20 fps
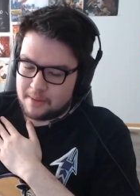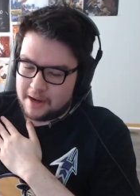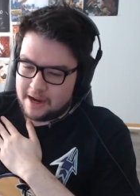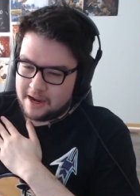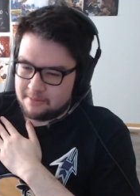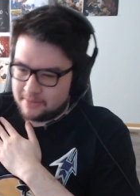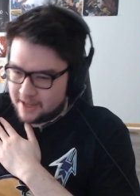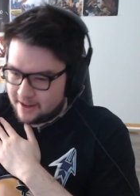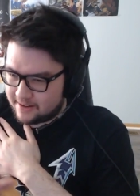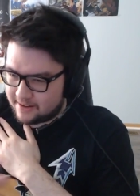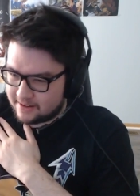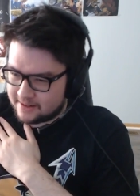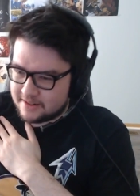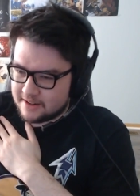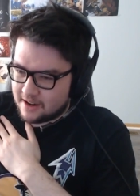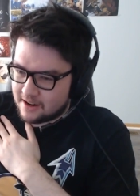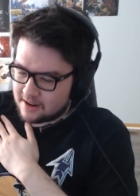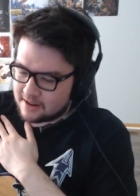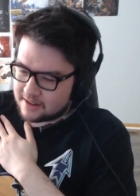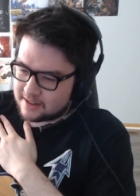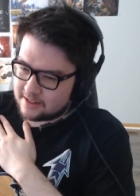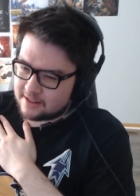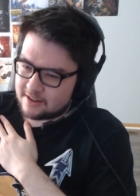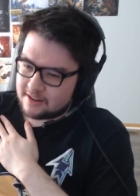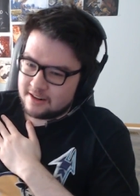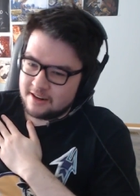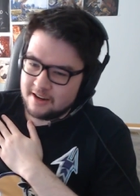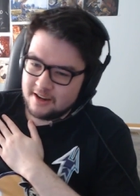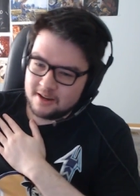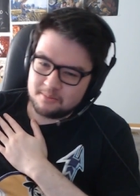I'm not a
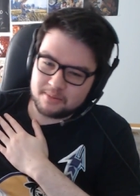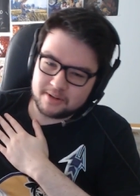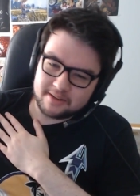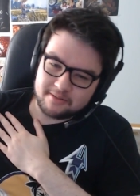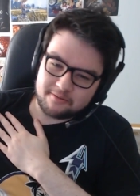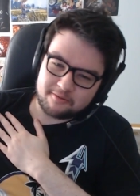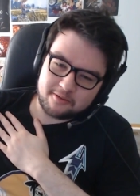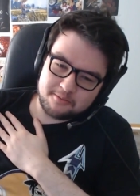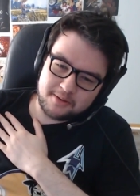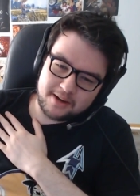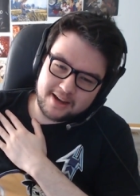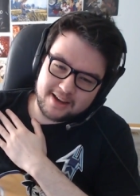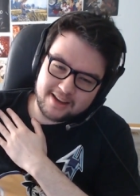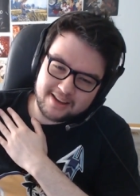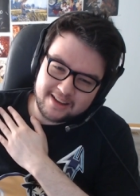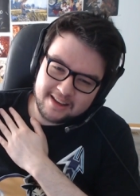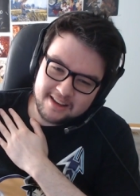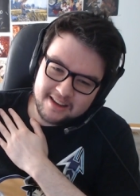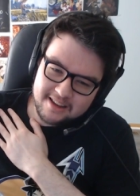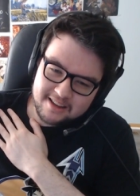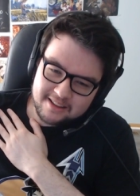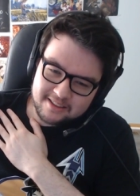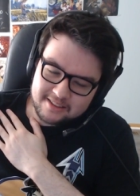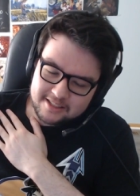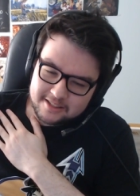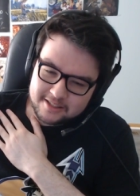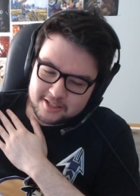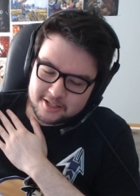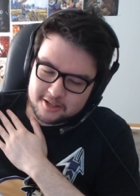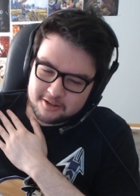doctor, but for the
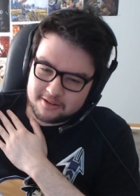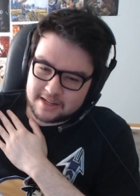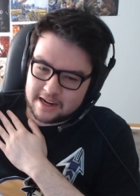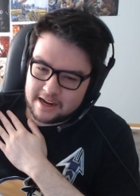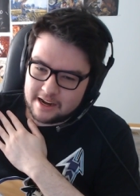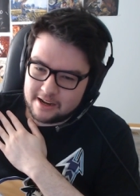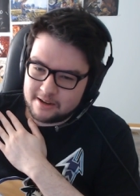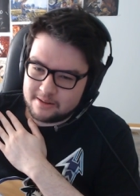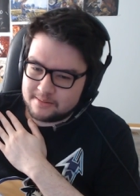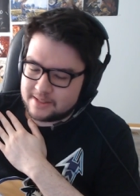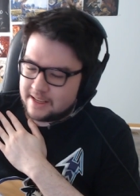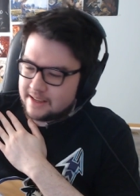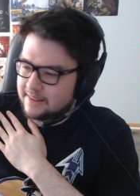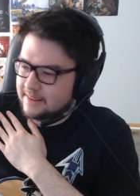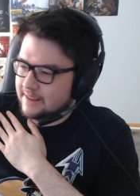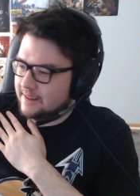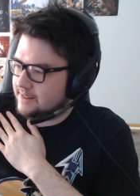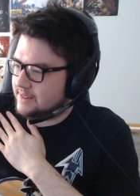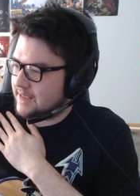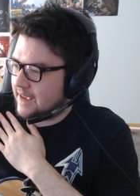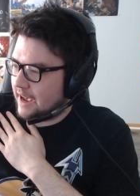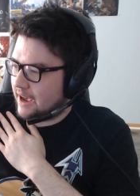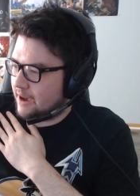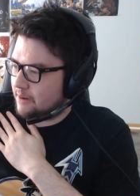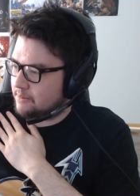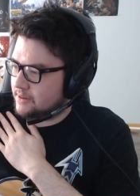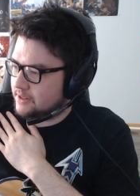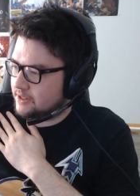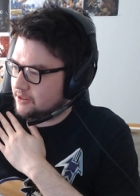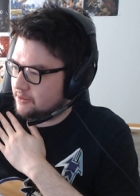2 times that's
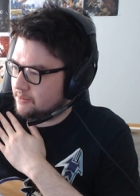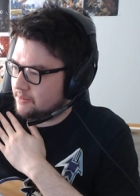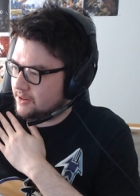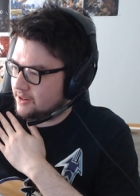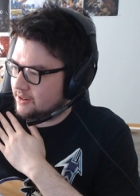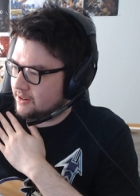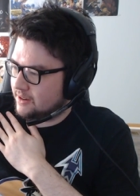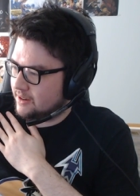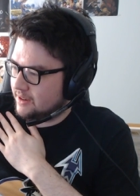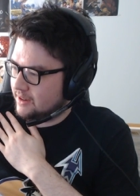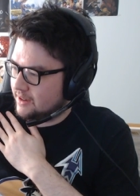happened to me,